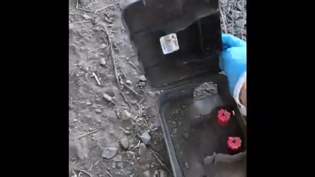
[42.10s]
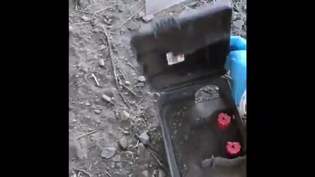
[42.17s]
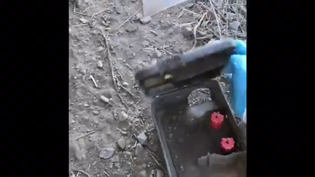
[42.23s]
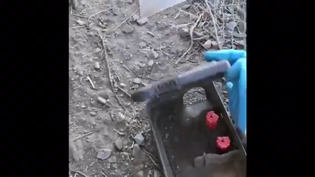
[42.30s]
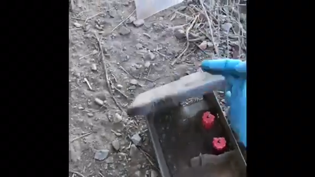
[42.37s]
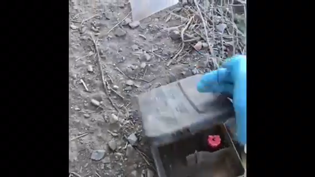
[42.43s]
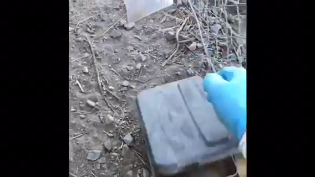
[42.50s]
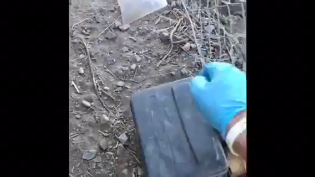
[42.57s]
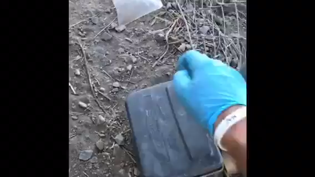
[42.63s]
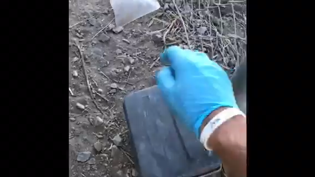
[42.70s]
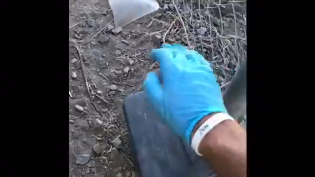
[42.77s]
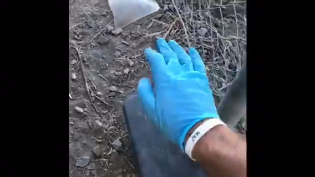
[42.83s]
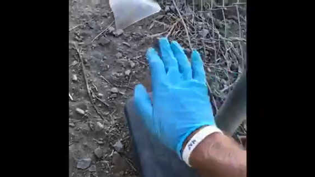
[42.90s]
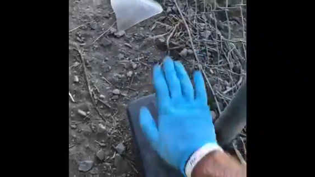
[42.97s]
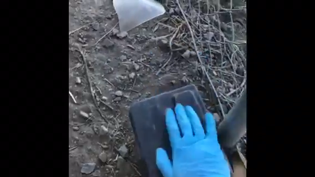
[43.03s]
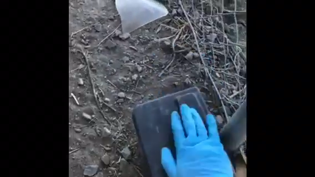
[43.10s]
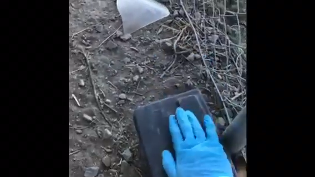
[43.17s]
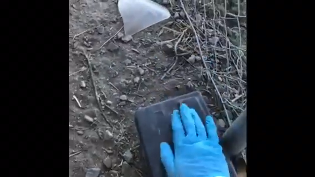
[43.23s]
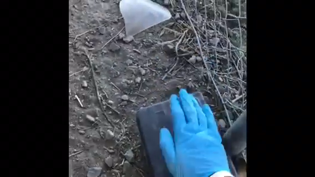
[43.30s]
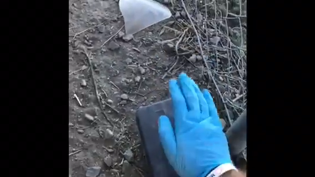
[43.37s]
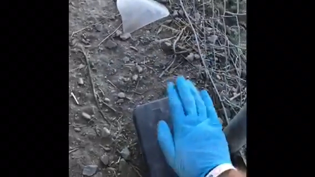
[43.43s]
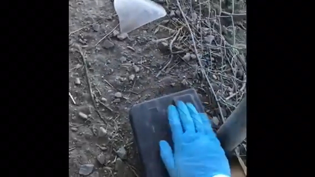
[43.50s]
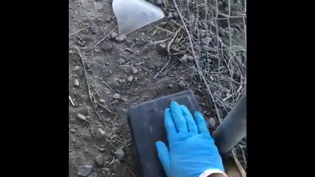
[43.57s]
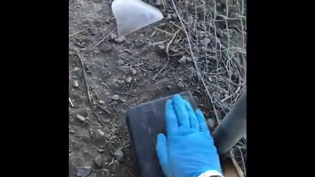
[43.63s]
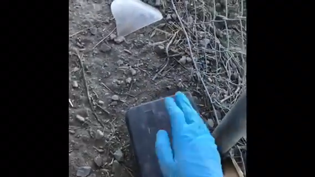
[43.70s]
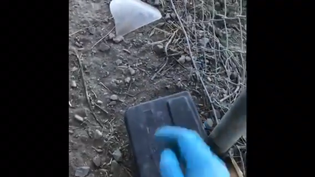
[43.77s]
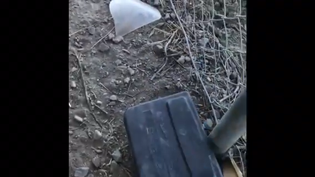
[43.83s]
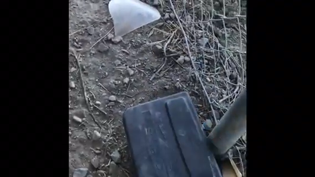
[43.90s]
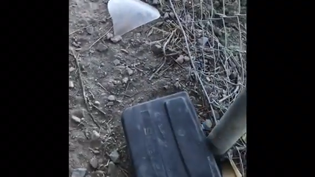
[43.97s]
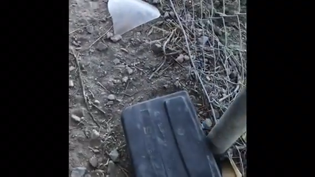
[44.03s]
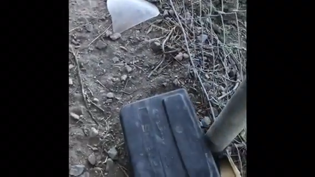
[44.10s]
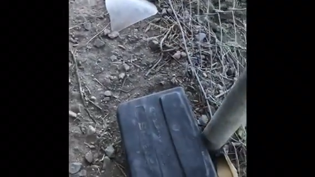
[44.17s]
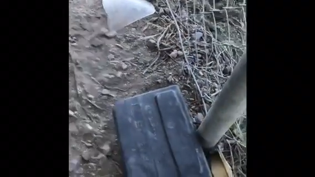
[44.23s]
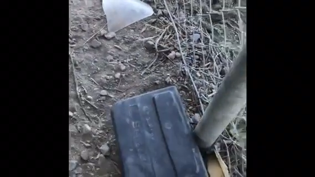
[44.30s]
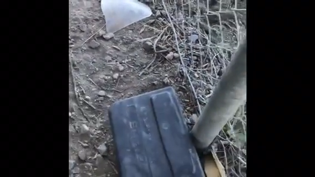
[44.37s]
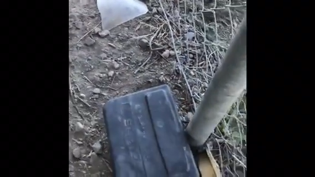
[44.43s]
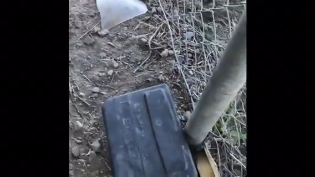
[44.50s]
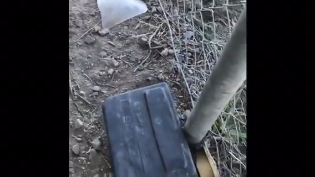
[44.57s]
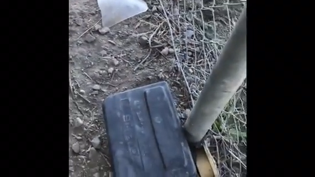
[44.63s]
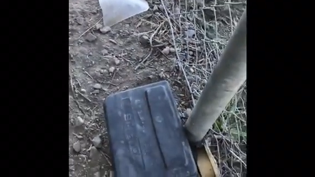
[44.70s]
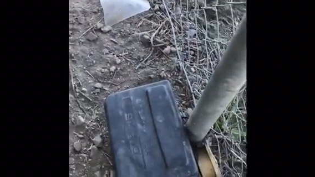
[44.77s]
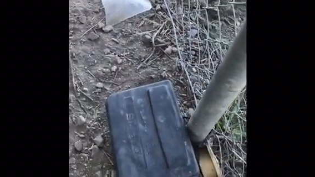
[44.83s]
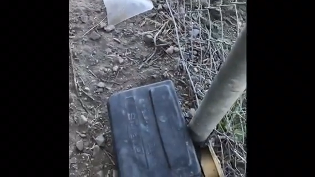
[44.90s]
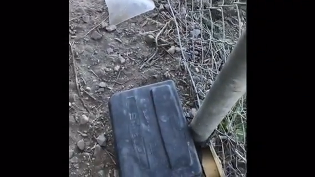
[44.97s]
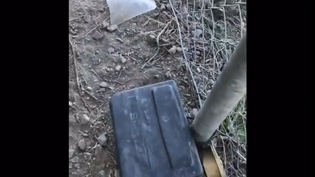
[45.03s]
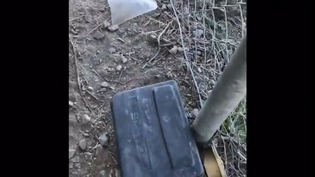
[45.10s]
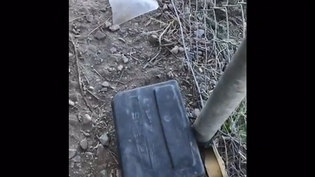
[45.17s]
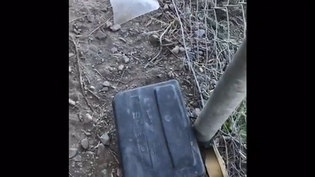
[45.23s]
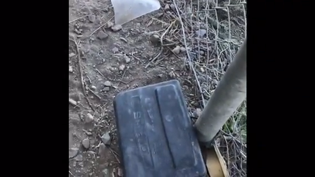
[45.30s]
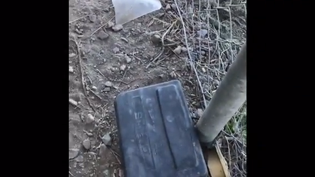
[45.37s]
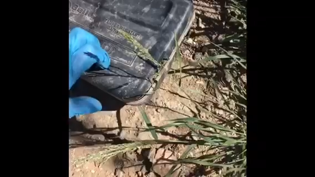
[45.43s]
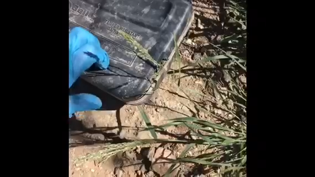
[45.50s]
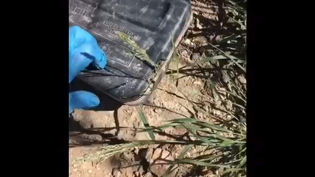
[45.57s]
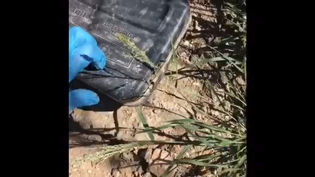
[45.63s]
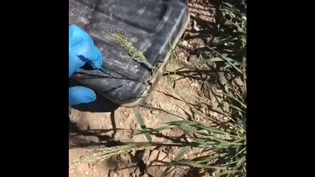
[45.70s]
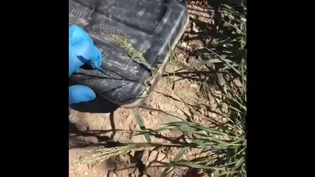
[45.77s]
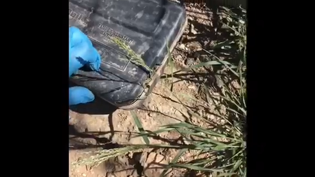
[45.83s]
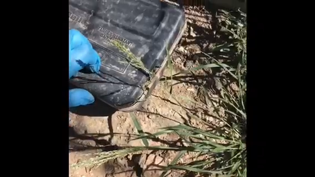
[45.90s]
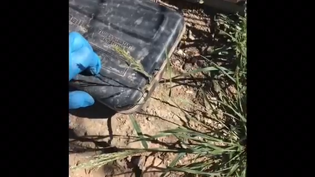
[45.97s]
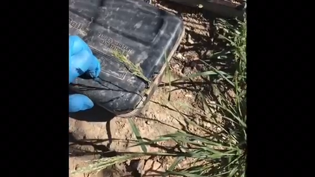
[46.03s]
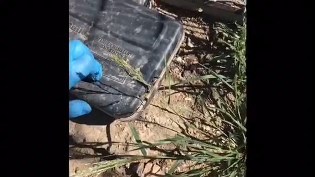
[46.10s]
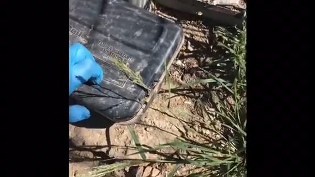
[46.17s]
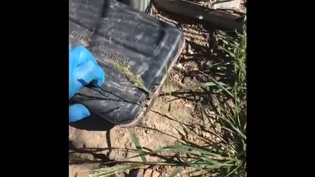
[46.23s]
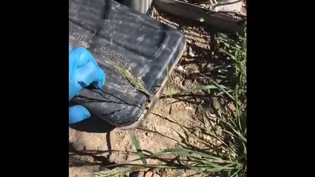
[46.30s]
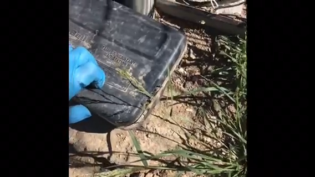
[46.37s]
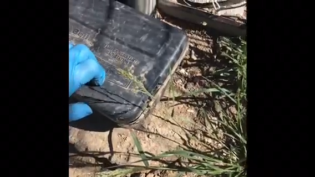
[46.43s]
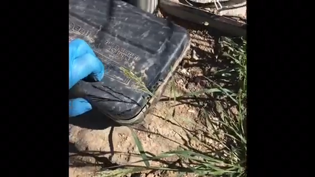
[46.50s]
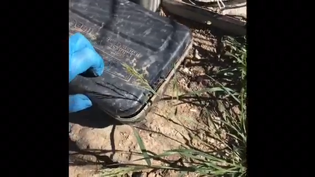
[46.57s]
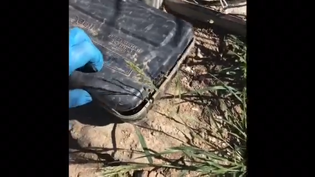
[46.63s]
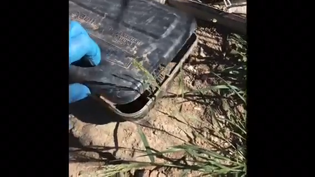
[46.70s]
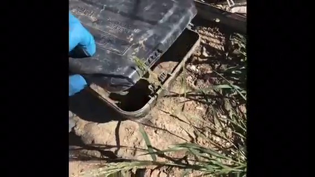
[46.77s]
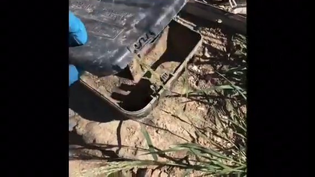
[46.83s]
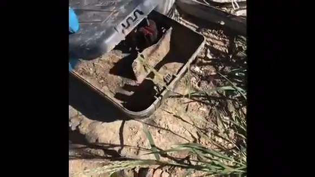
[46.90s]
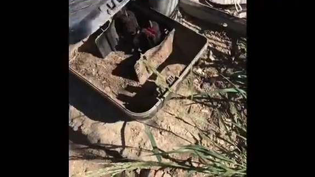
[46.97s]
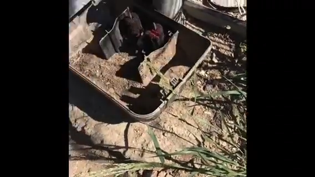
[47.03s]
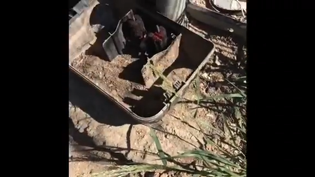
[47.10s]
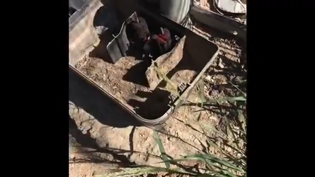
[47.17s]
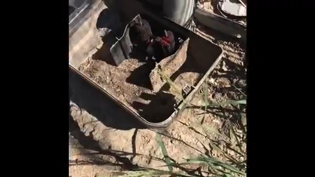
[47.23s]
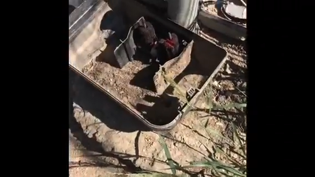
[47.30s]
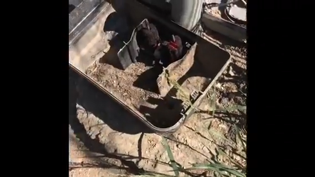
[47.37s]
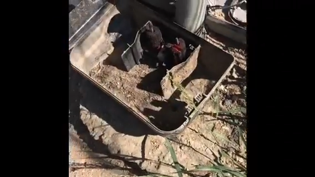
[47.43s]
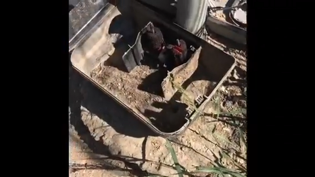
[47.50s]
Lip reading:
(no speaker visible)